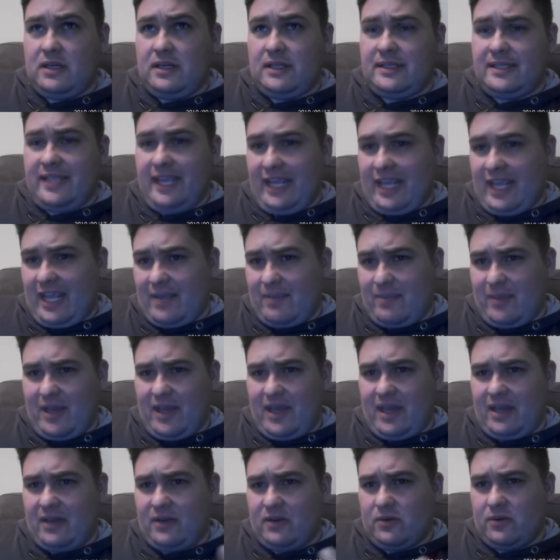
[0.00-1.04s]
Decade
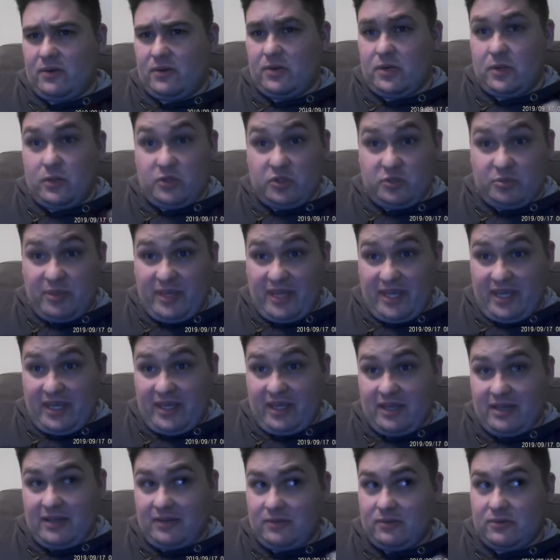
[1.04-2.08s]
bad or Ghost
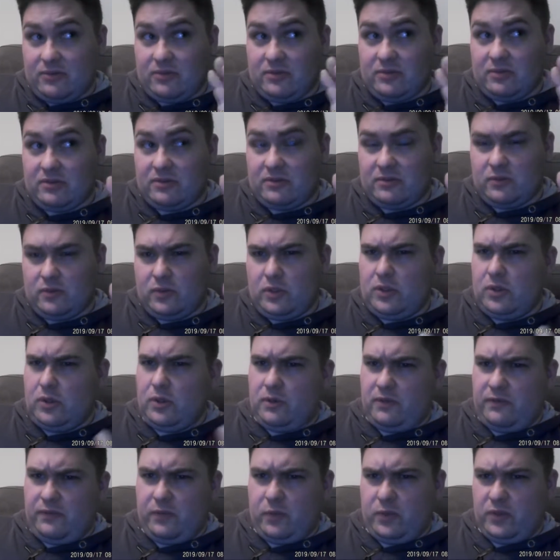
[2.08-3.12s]
bad or
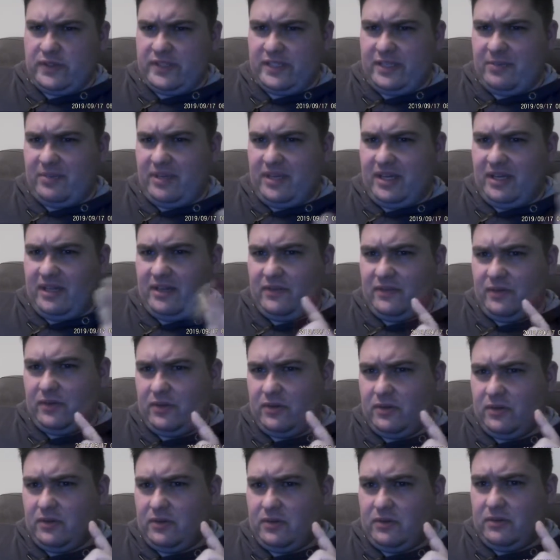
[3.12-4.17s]
Forza bad if
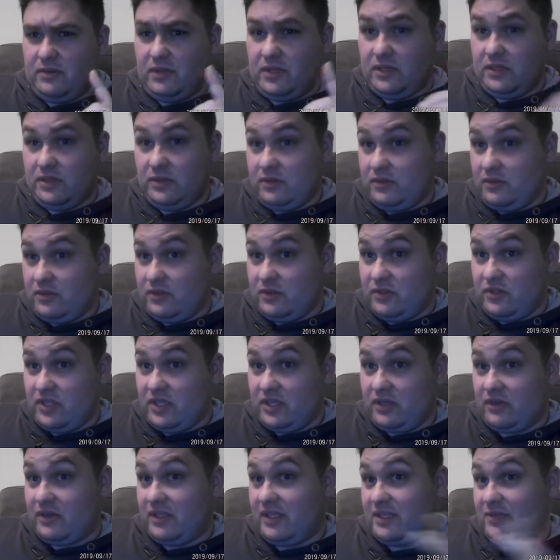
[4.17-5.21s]
you're new to the
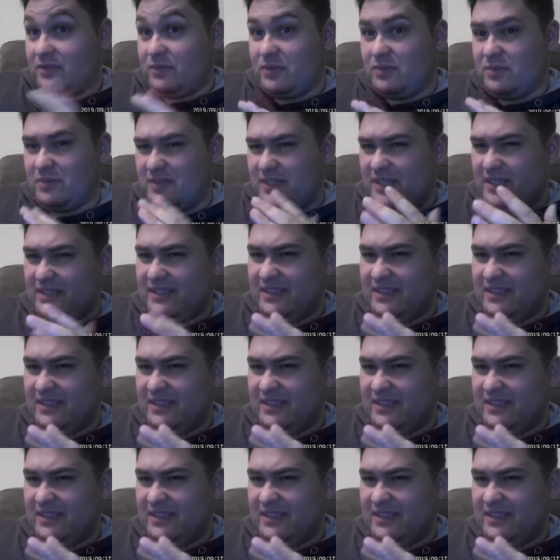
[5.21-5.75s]
channel. That's one of my